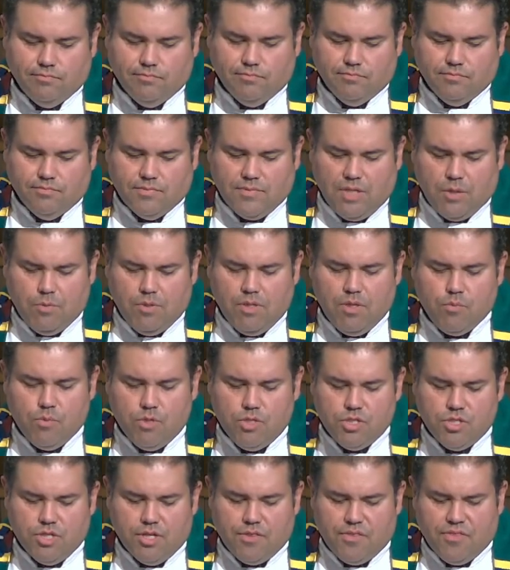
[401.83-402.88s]
I really
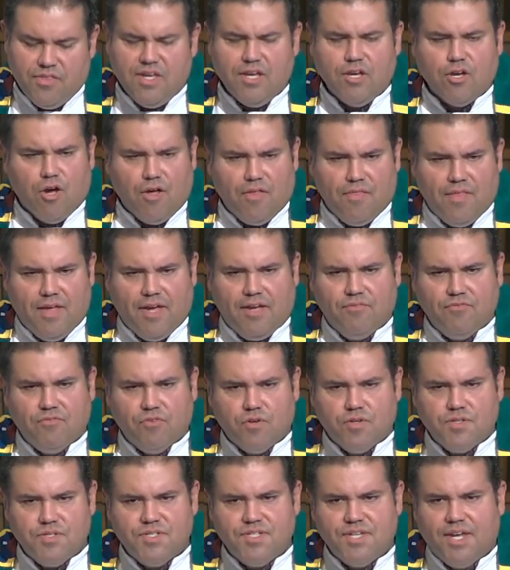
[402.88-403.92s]
want you to think on that for
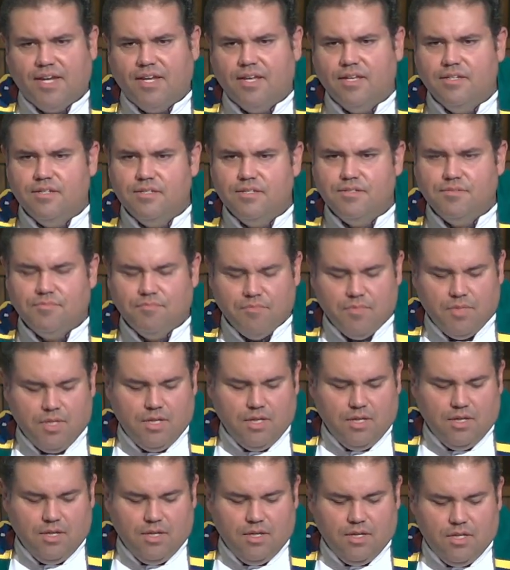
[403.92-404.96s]
a second.
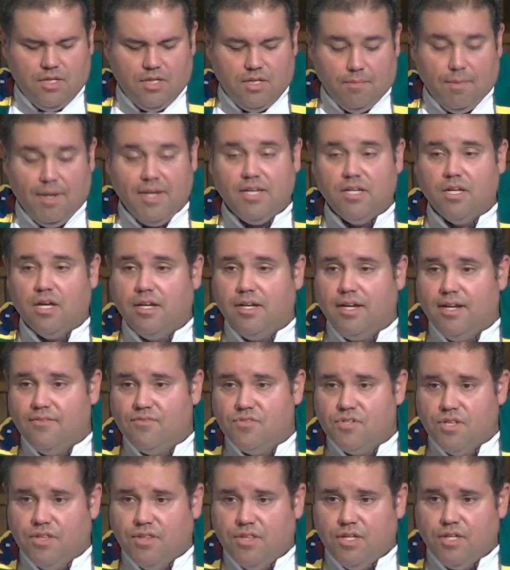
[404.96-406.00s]
You might not have
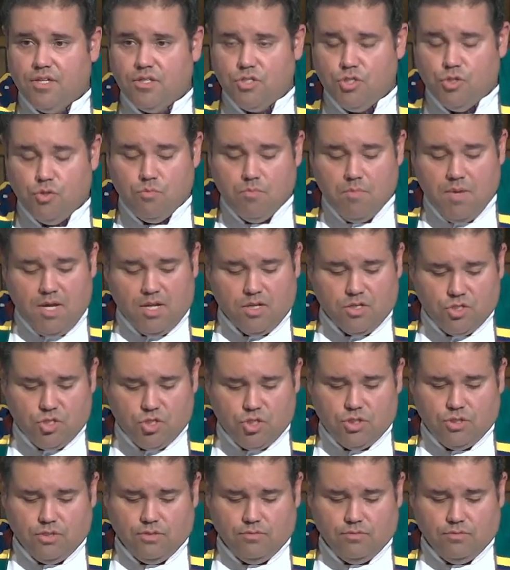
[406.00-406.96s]
to think too much.